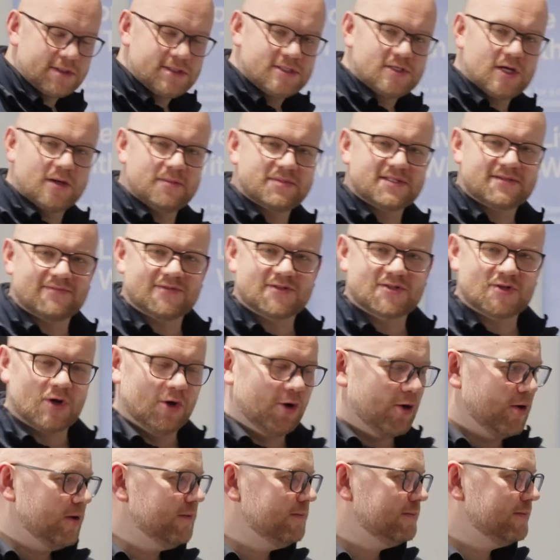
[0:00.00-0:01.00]
in terms of a
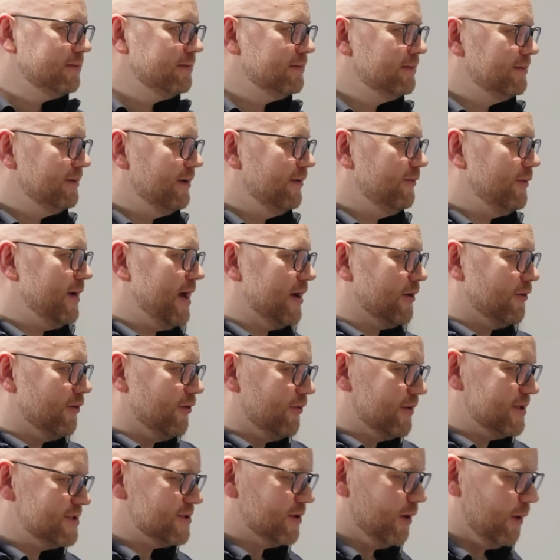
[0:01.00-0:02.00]
score, if we add
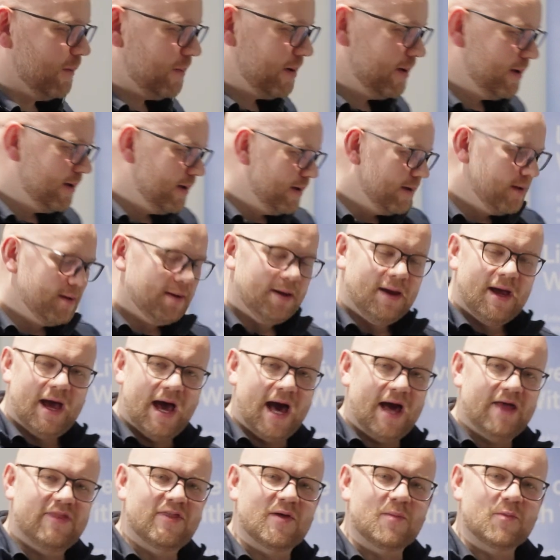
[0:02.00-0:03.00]
all this up,
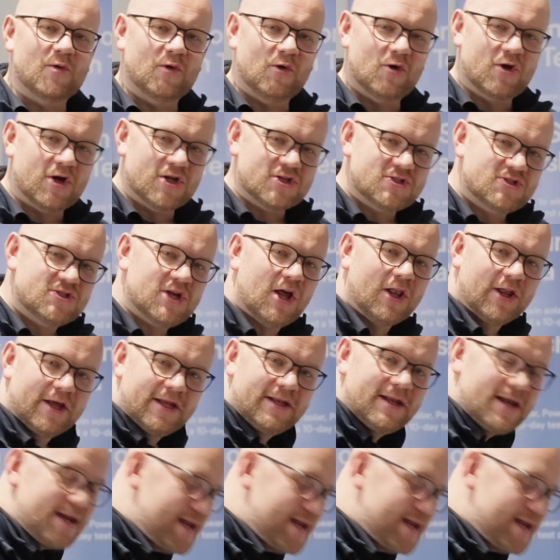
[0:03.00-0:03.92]
I think we're looking at a solid